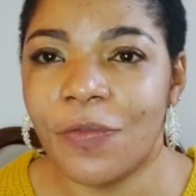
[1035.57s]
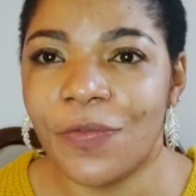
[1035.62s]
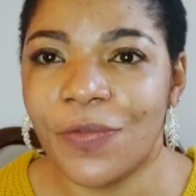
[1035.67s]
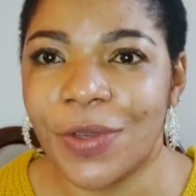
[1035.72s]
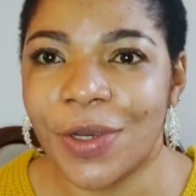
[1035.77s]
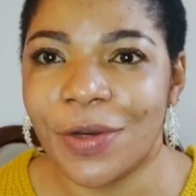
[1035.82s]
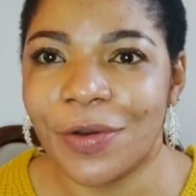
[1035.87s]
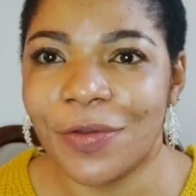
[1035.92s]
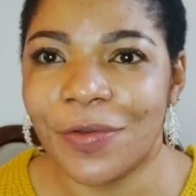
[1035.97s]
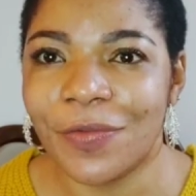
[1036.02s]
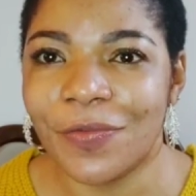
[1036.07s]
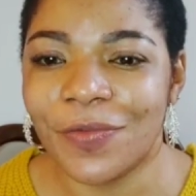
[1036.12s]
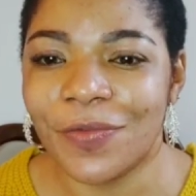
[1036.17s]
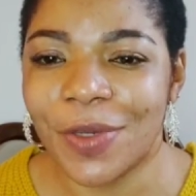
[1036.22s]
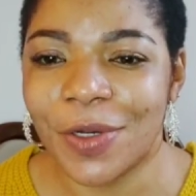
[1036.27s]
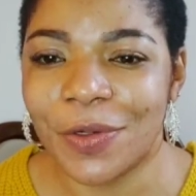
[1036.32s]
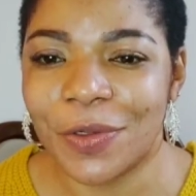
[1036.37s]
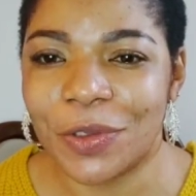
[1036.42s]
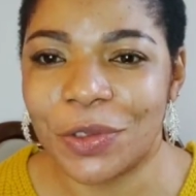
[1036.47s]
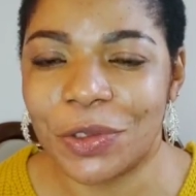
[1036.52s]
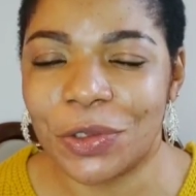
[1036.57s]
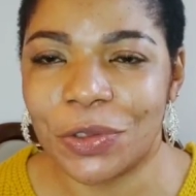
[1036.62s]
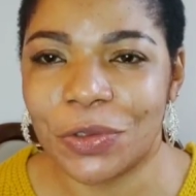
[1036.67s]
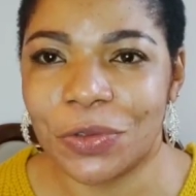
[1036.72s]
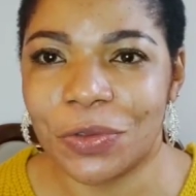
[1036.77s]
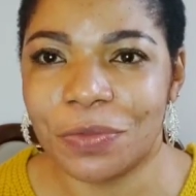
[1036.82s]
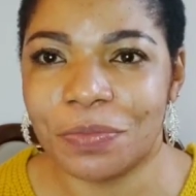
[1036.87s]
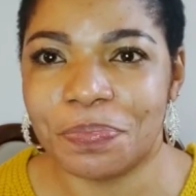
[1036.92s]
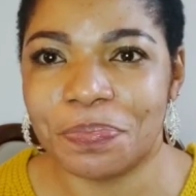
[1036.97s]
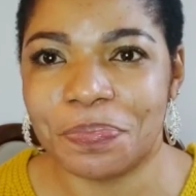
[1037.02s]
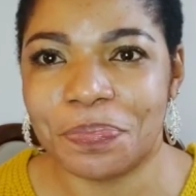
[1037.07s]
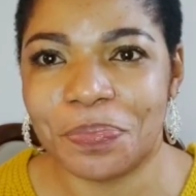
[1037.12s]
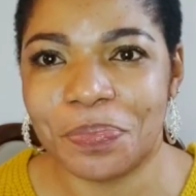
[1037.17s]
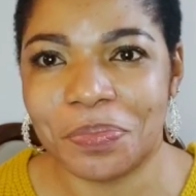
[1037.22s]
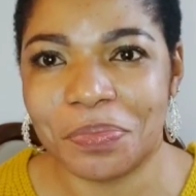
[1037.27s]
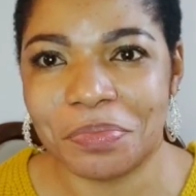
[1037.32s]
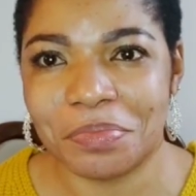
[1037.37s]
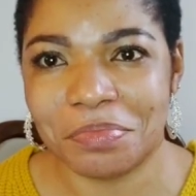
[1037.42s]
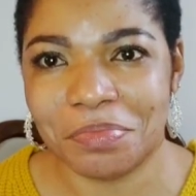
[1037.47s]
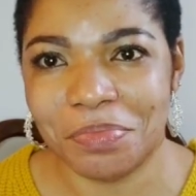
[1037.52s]
very, very soon.
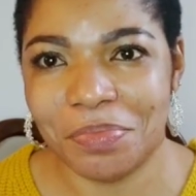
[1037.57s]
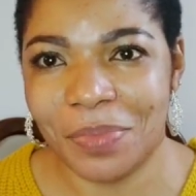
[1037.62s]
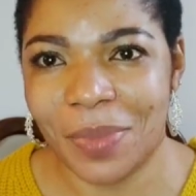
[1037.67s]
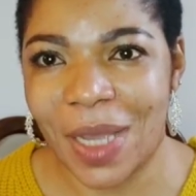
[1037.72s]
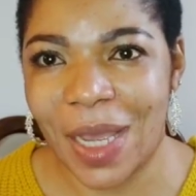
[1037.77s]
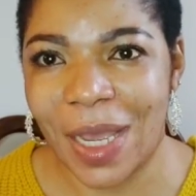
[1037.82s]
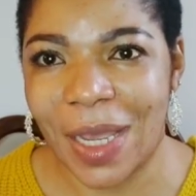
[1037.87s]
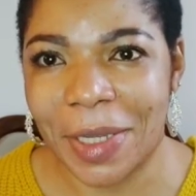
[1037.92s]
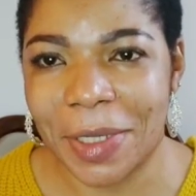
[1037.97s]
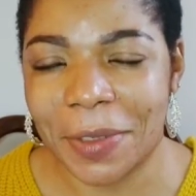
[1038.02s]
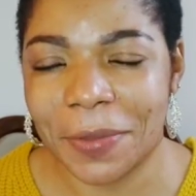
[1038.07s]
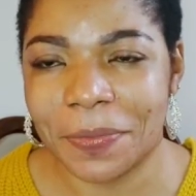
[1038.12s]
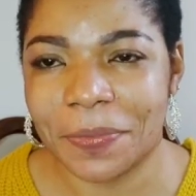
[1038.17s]
Bye.